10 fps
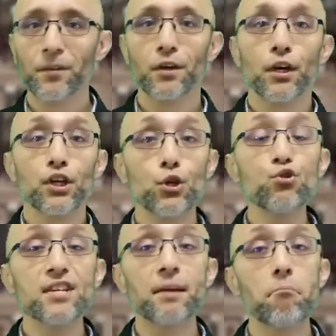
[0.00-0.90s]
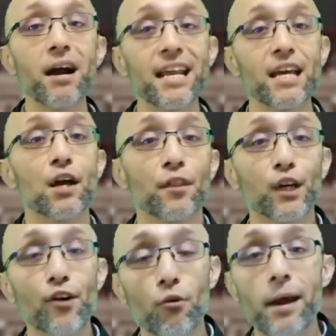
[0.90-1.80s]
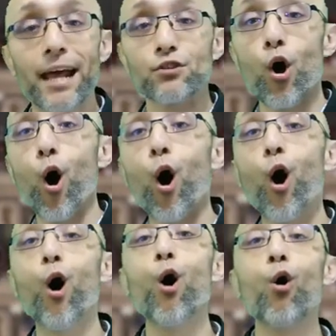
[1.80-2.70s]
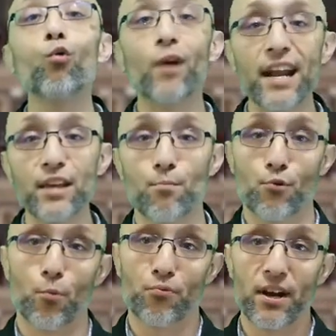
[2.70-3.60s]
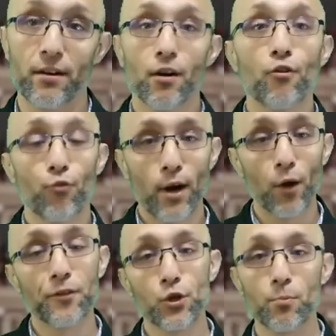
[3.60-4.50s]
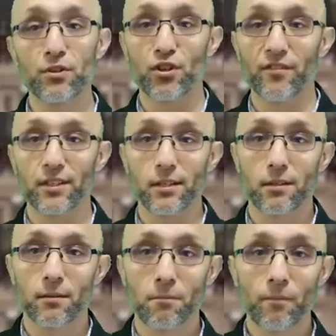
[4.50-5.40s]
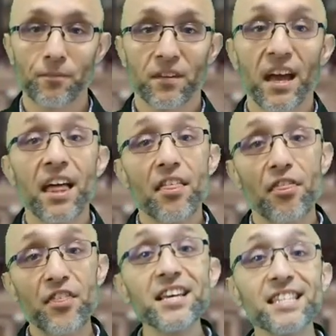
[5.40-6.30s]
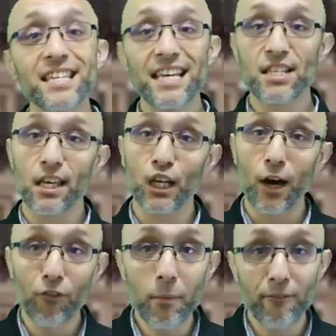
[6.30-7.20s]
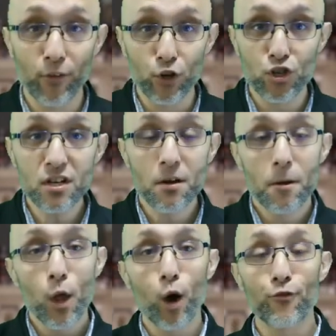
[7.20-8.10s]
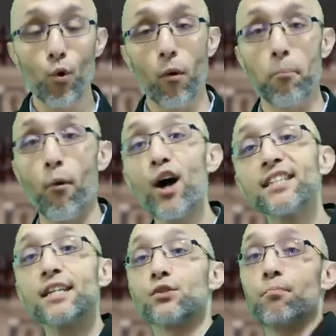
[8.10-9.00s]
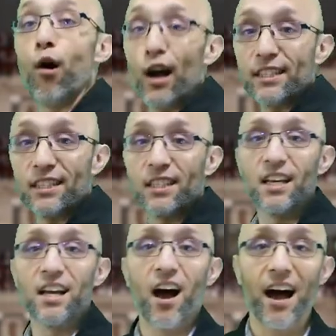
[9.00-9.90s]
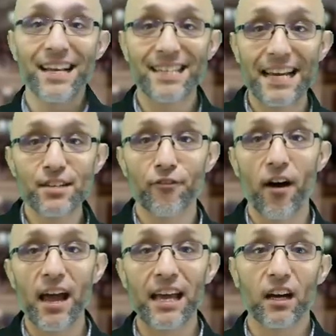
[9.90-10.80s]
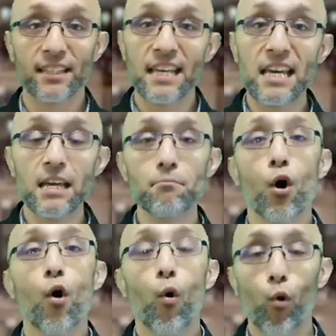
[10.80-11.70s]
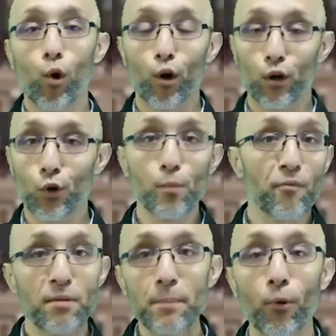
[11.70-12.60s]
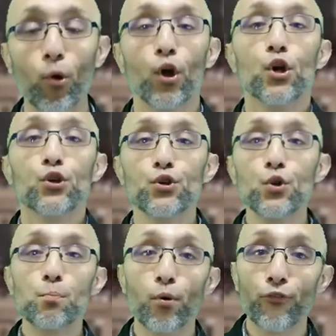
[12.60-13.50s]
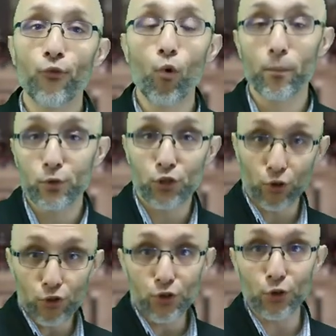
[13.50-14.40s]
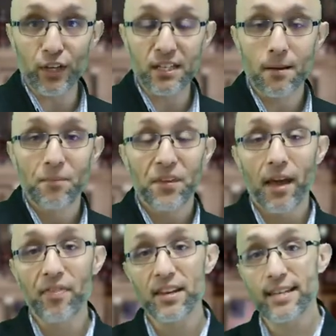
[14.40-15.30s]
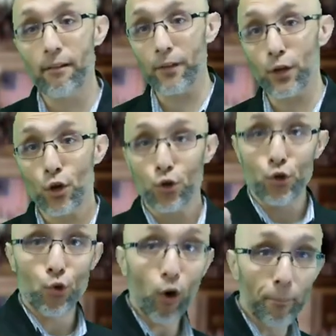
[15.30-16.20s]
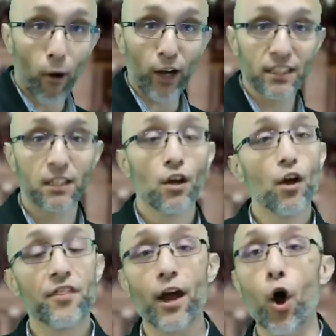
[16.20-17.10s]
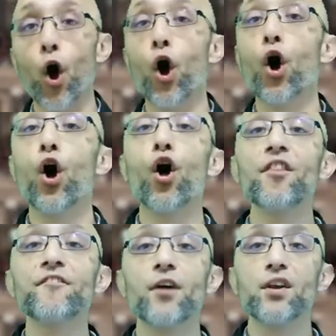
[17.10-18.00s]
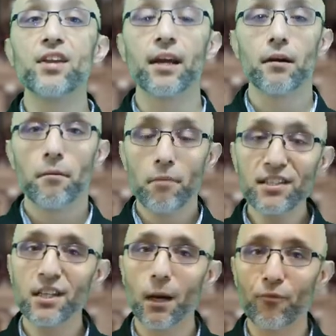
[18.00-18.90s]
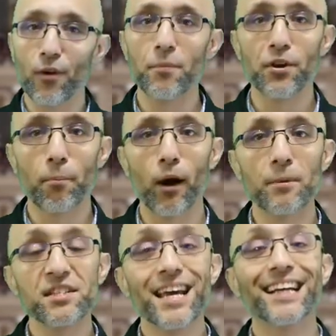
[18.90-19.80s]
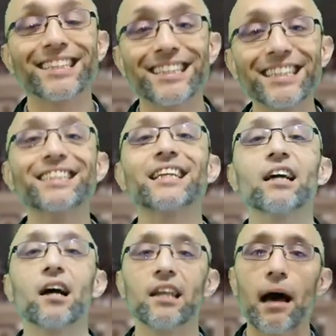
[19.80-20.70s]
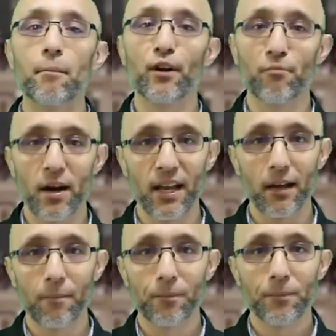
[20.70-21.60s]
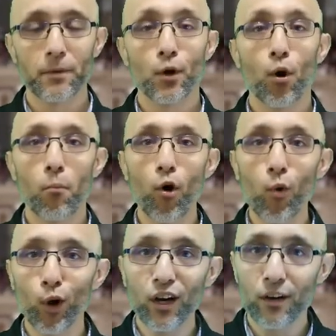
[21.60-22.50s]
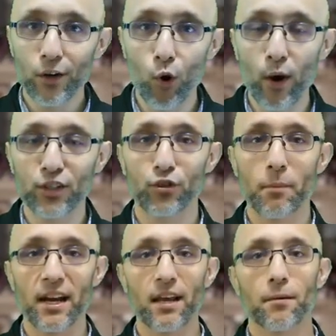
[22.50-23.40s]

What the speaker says: using money the government has already appropriated for Health and Human Services. This is the government version of your boss's boss identifying a team or group of people to perform certain duties and then telling your boss that all the funding must come from the department's existing allotment of money. More work, no extra money.